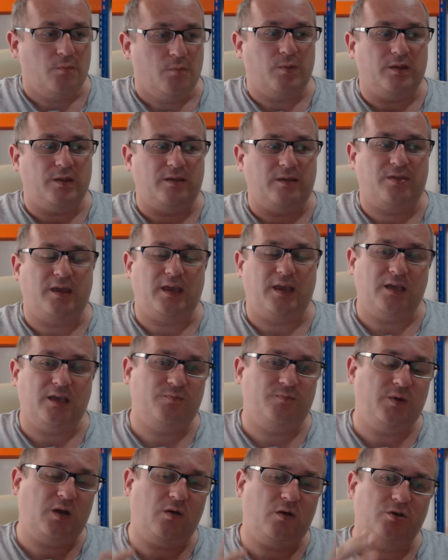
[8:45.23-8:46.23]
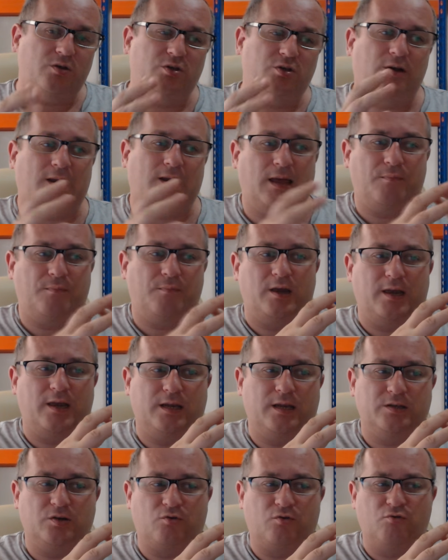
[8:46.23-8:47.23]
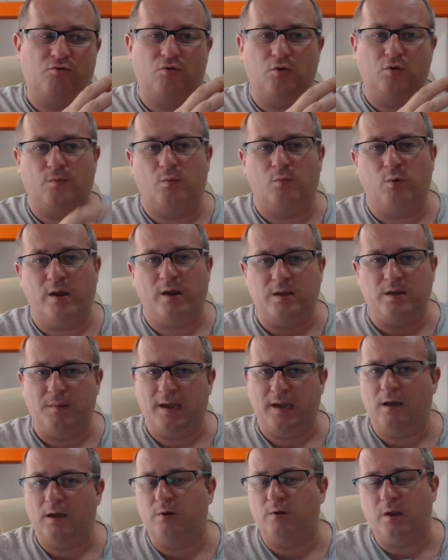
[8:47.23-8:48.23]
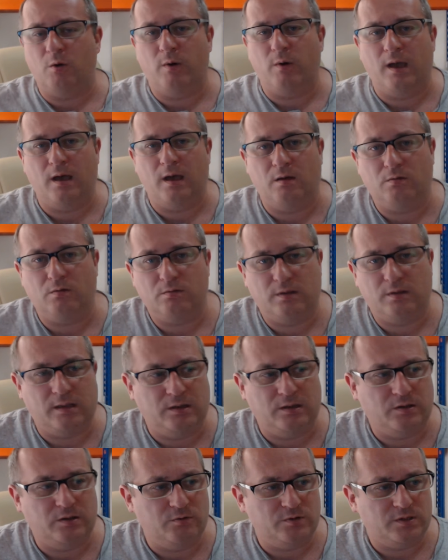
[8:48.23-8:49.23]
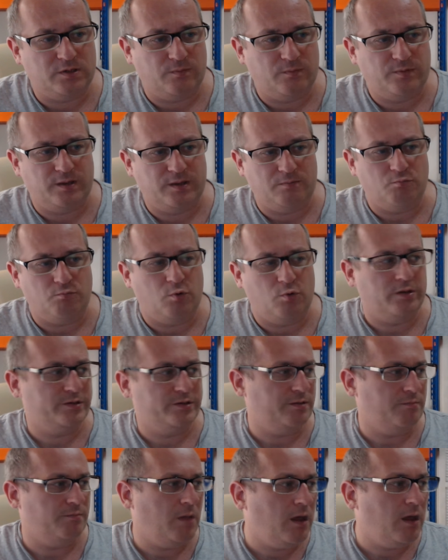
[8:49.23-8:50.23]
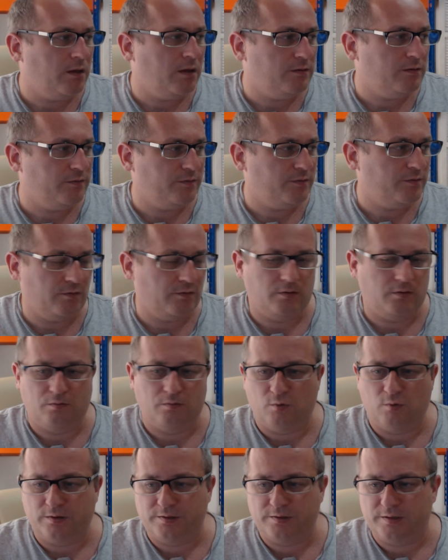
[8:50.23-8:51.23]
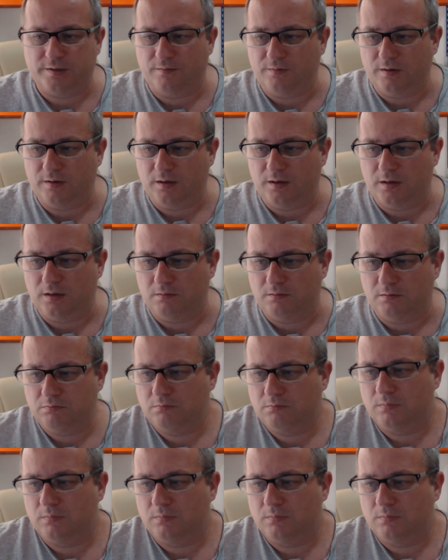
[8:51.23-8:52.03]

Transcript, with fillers: But the thing is, because you're collaborating as a group where you may only go out and do something once a month or once every